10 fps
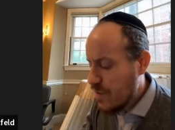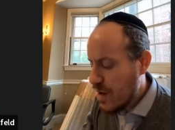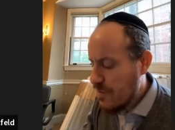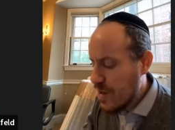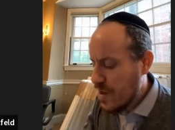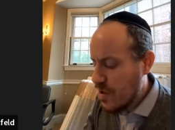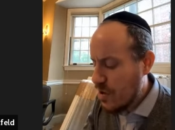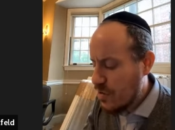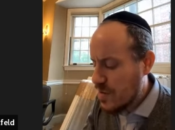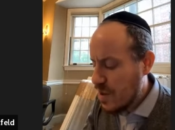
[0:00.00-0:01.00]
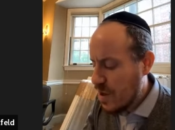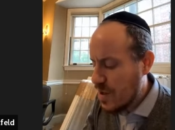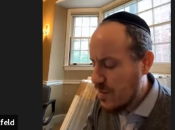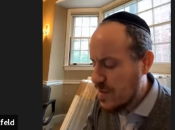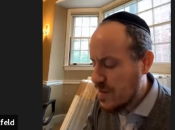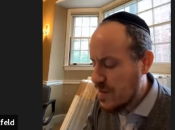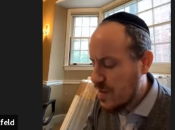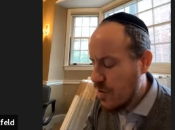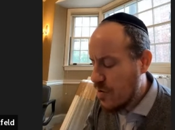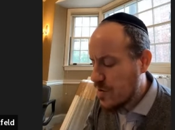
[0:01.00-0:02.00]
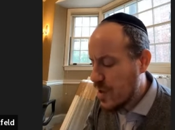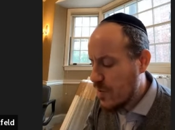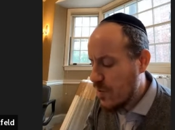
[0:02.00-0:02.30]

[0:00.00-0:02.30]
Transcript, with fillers: There are many. Osa Adam Zivo Otzer,